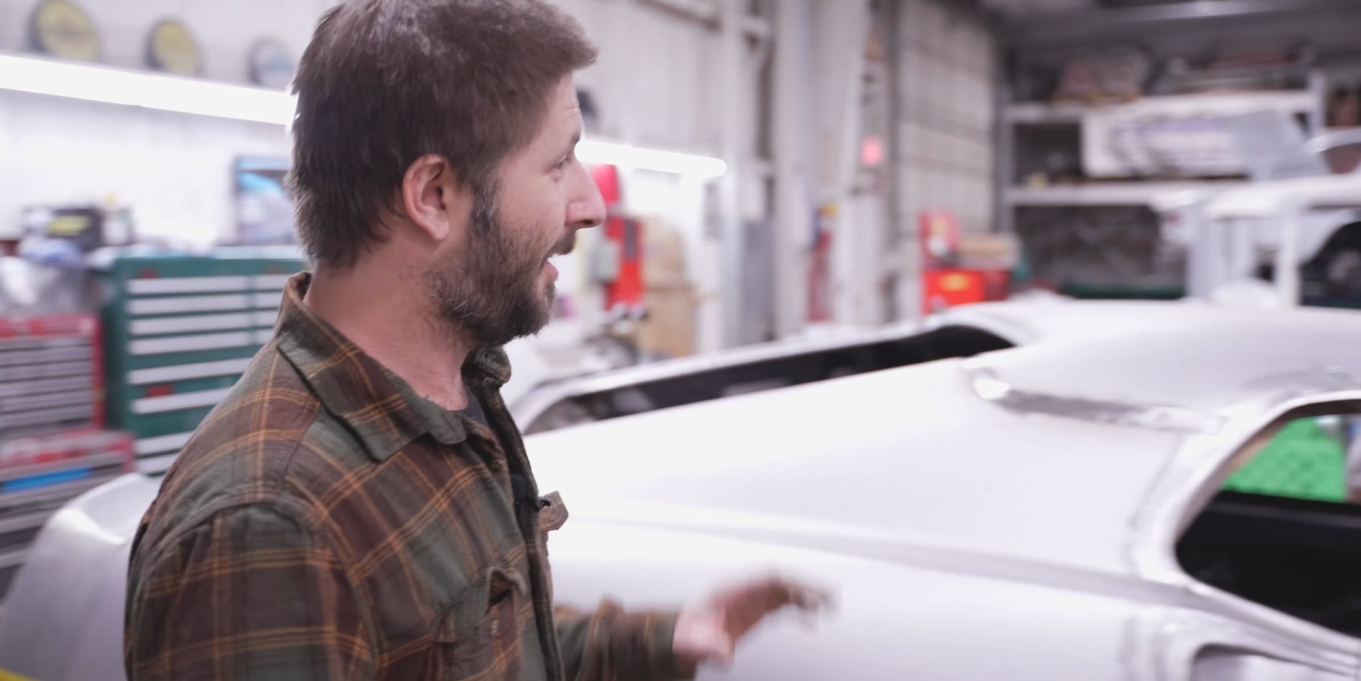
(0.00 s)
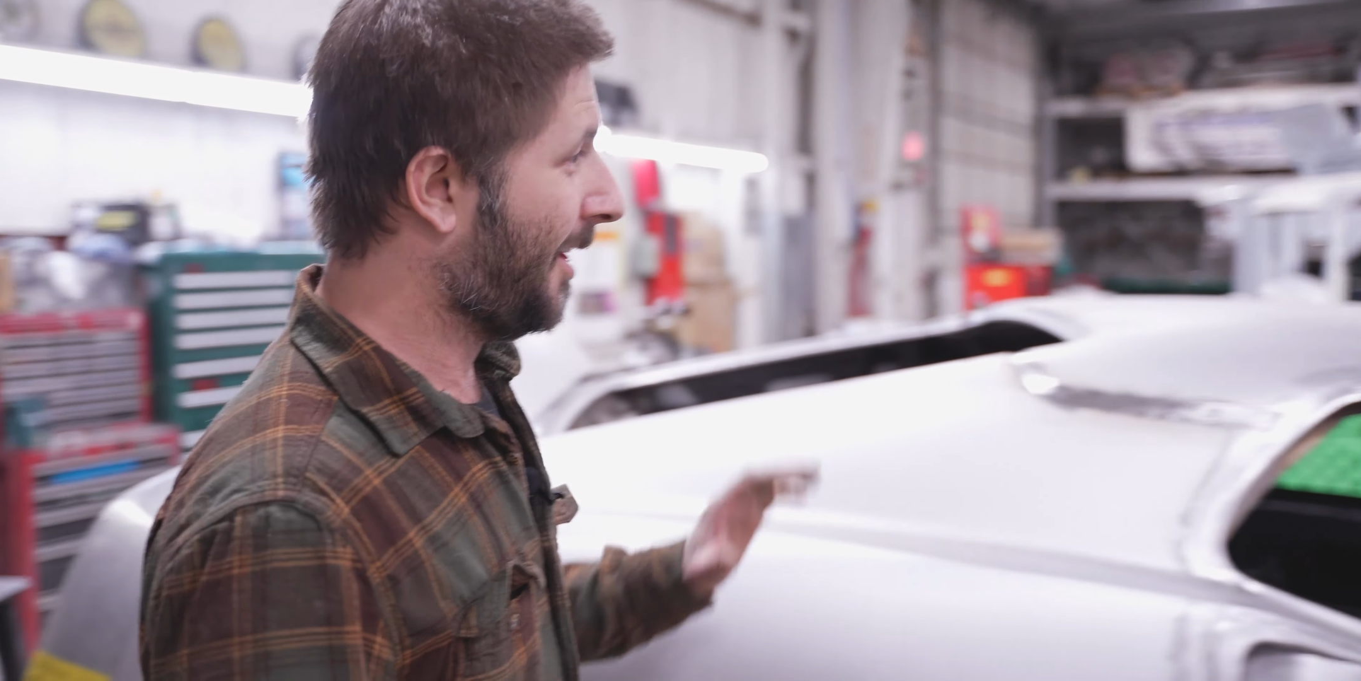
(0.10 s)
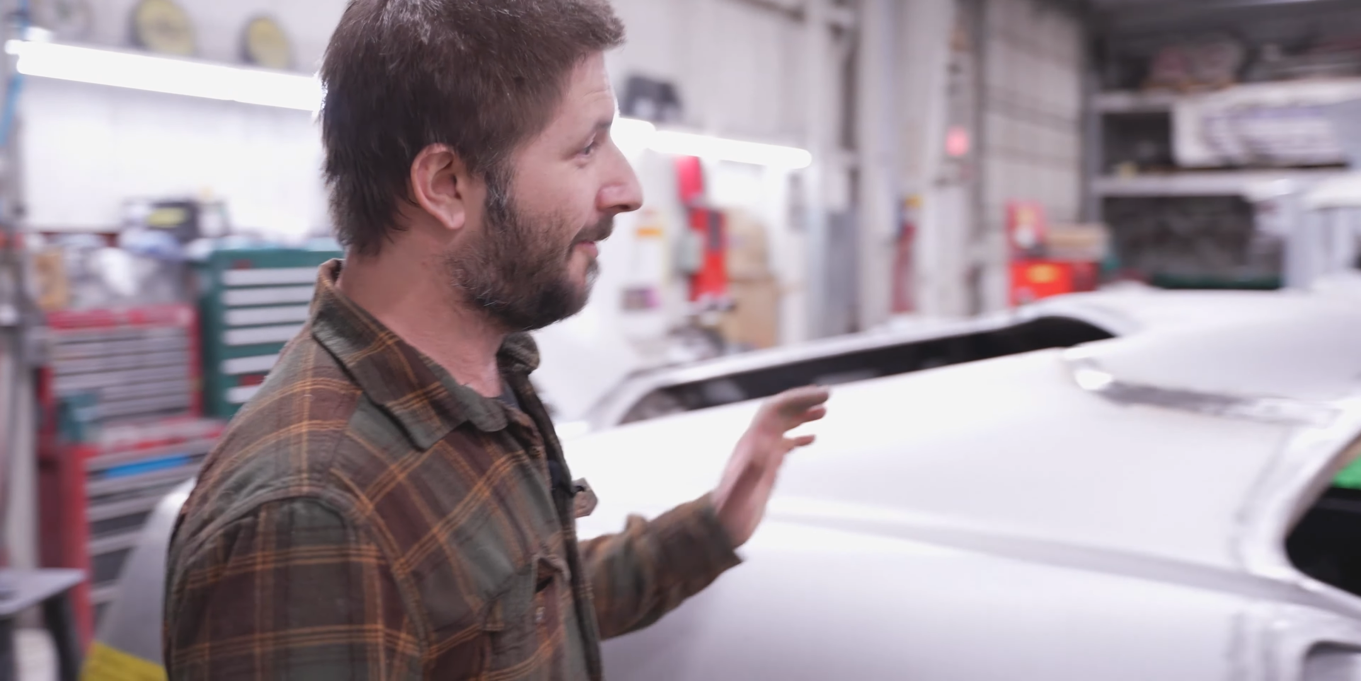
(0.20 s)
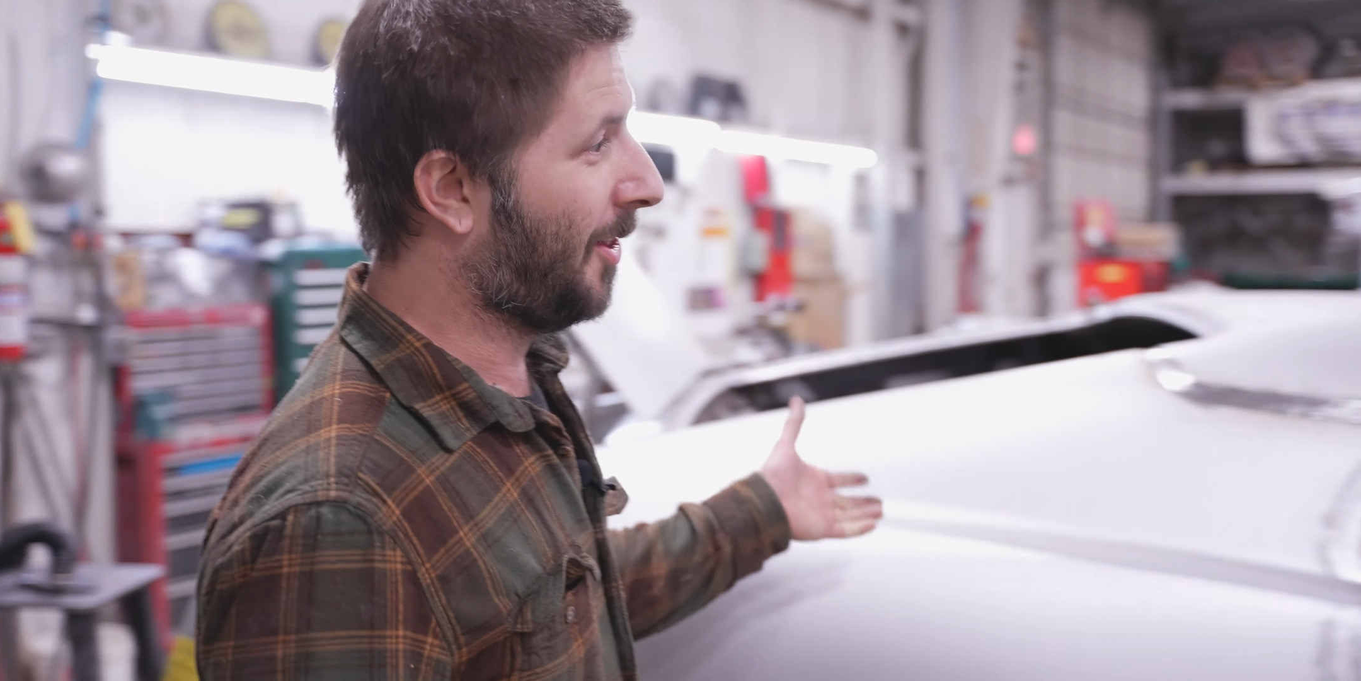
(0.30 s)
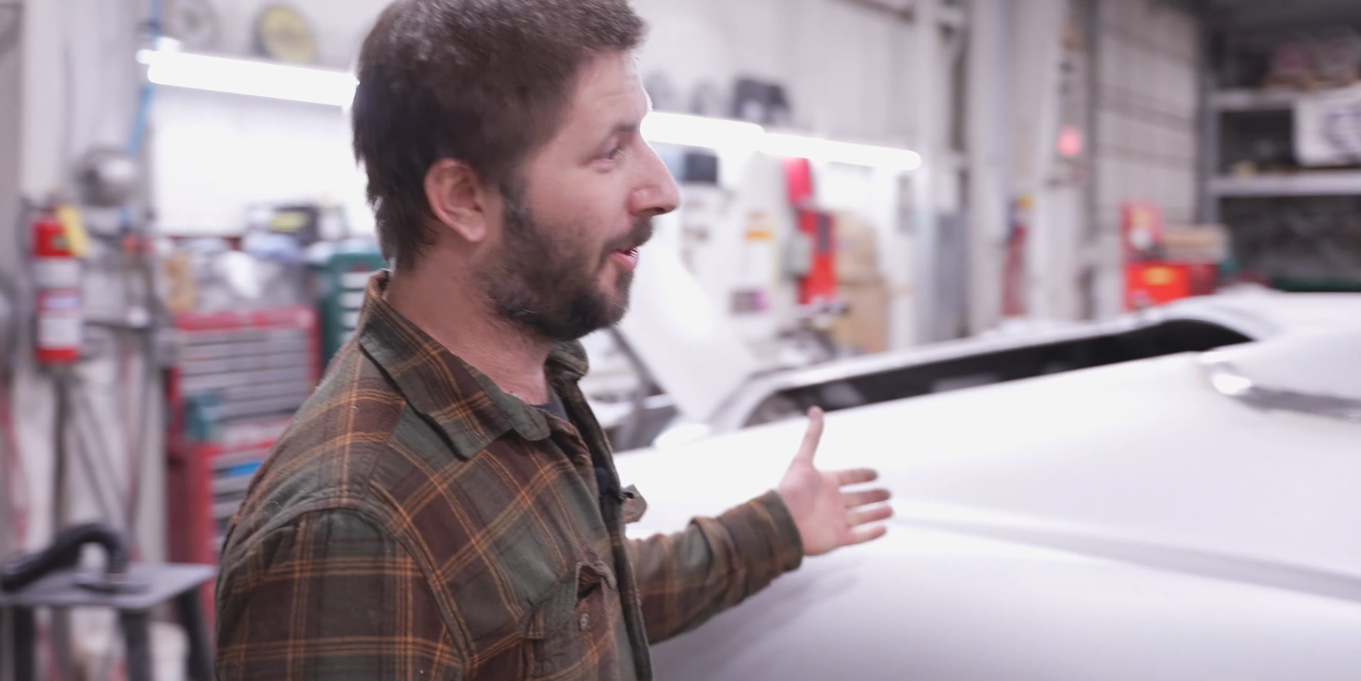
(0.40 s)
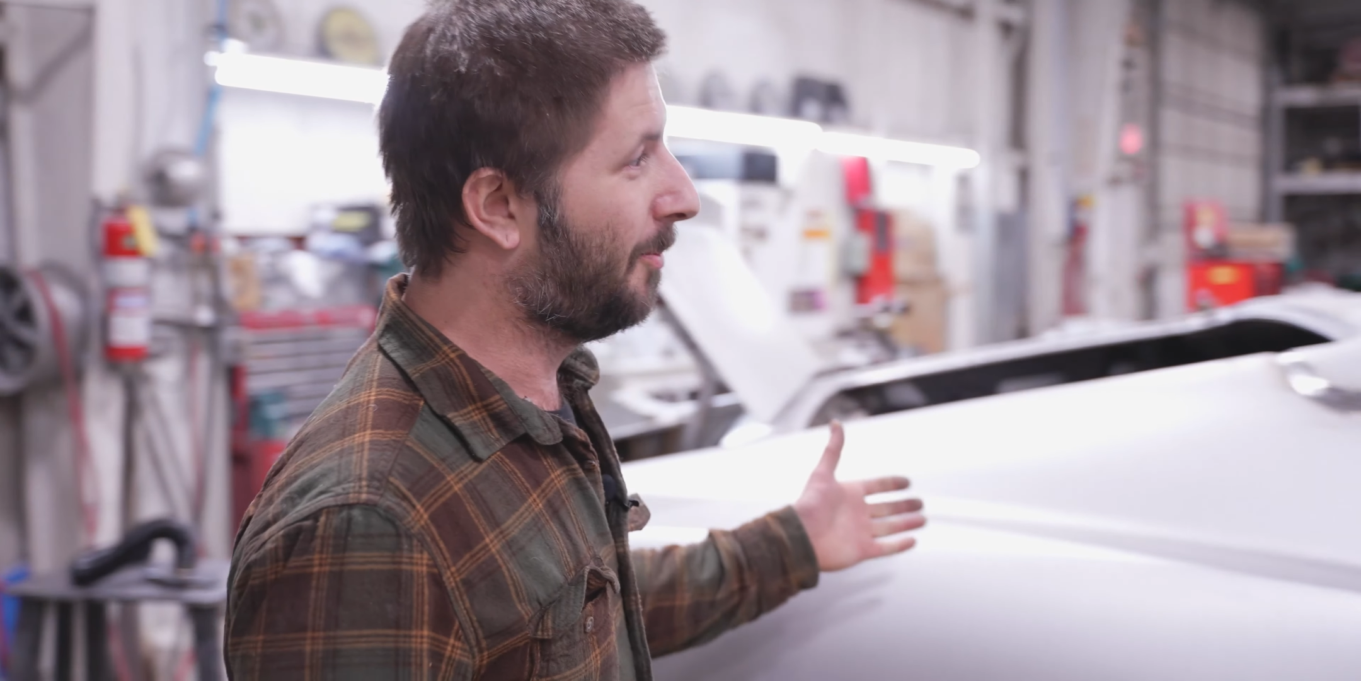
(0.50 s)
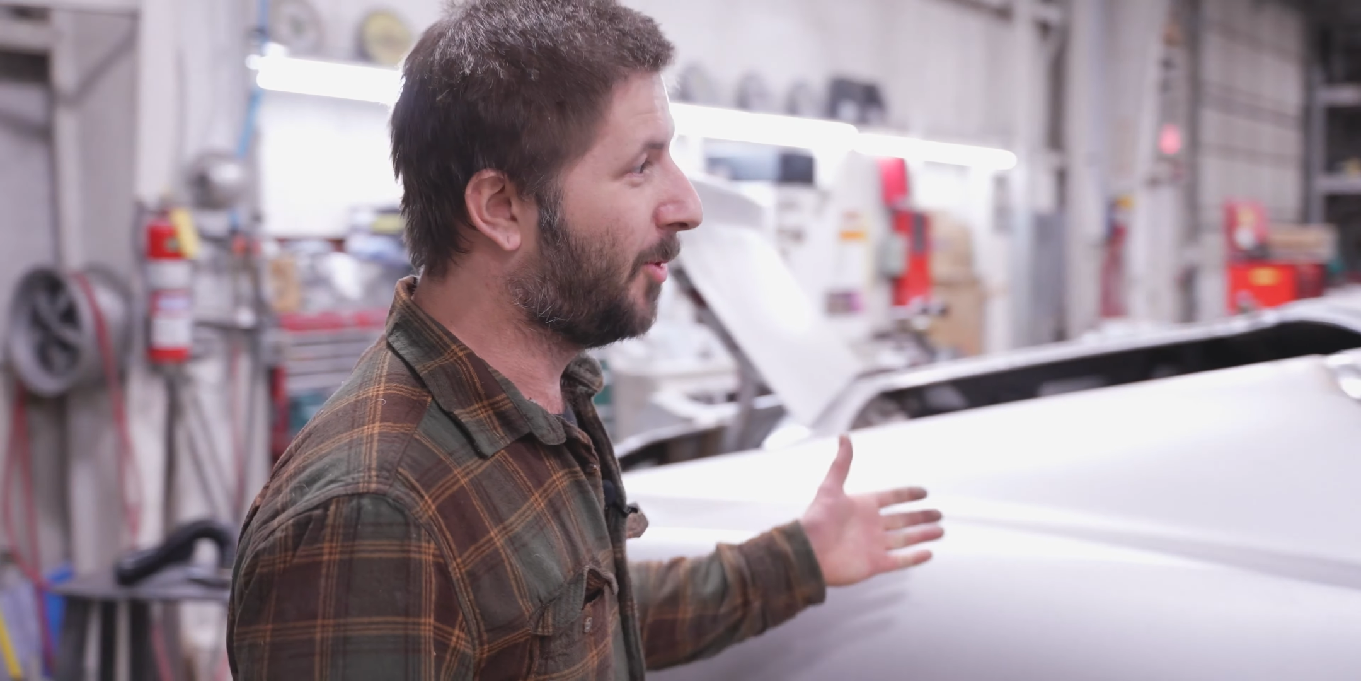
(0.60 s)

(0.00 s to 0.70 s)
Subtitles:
I'll give you a little